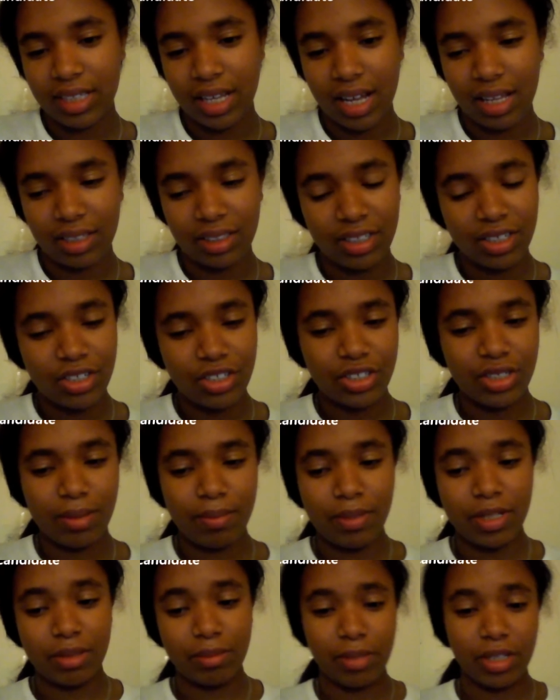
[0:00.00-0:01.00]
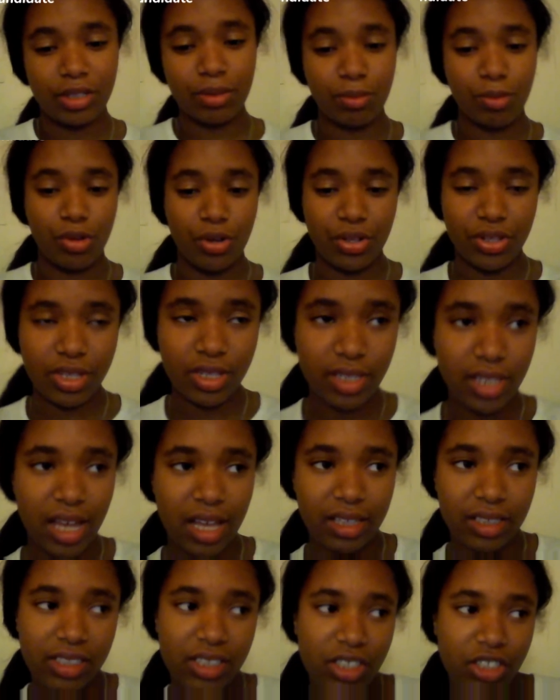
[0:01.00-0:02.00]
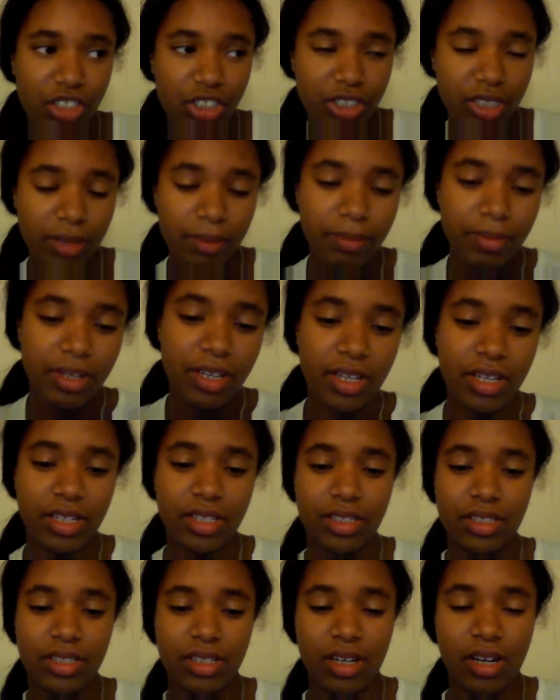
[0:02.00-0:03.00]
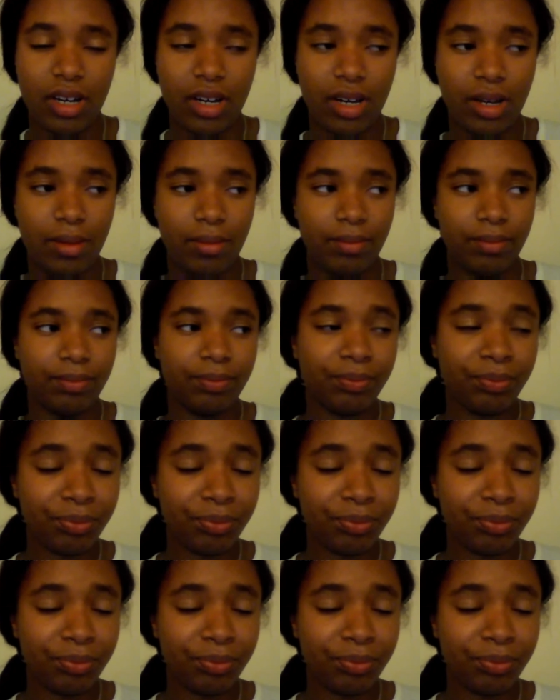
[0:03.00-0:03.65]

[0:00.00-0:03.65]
that leadership is much more than that. Leadership is um,